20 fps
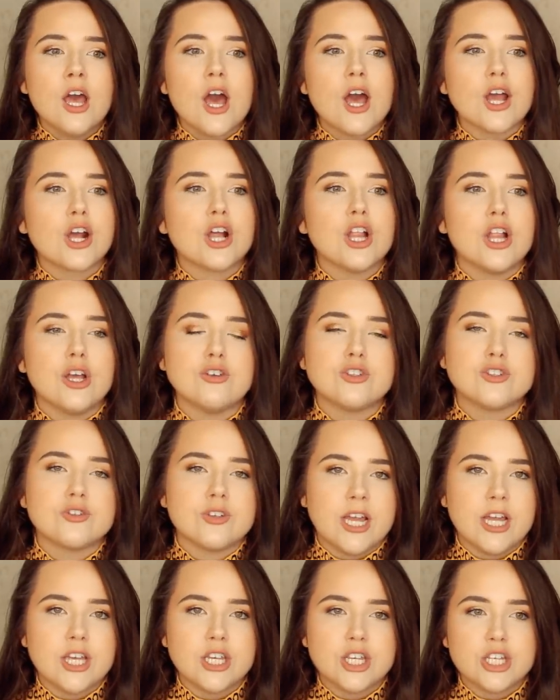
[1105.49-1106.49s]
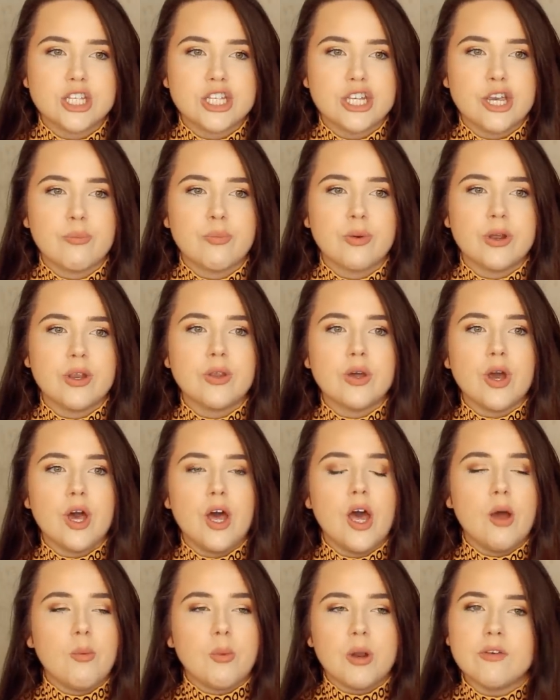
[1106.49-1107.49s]
and close relationship with
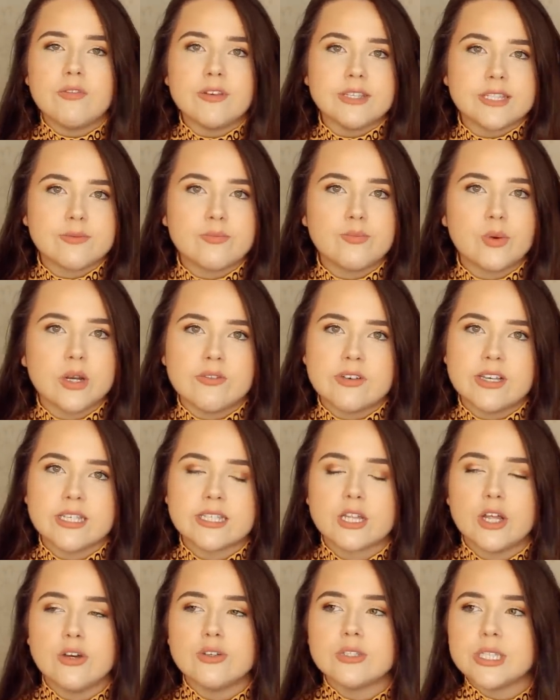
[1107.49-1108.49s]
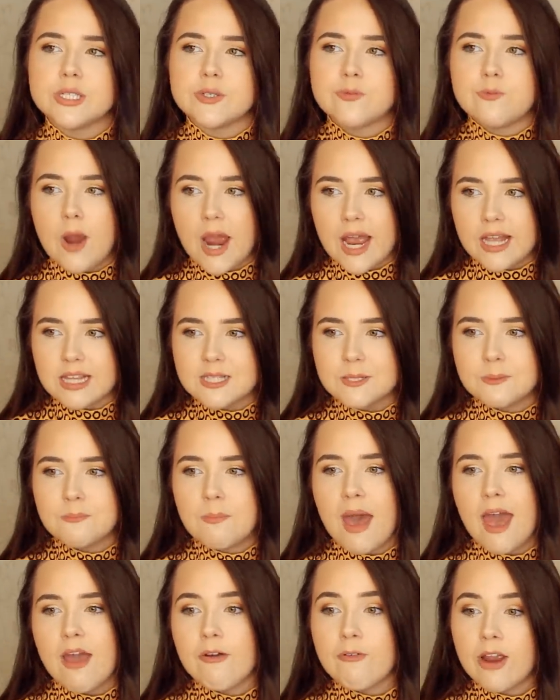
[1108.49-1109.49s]
one of his one of his closest friends,
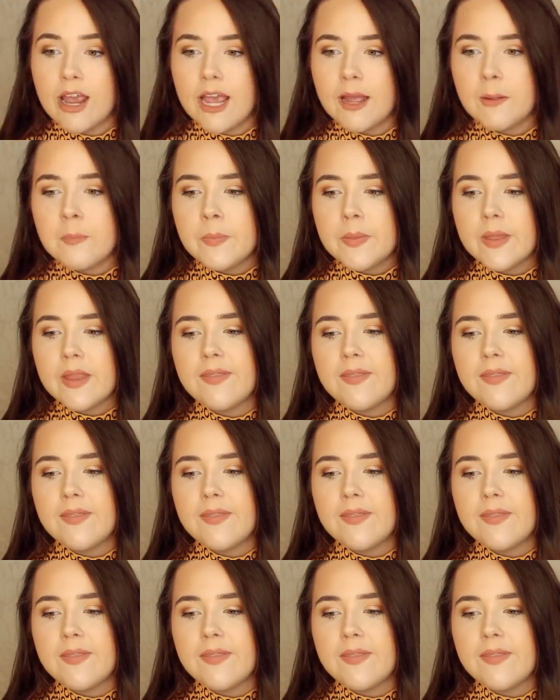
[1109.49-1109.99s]
Perry.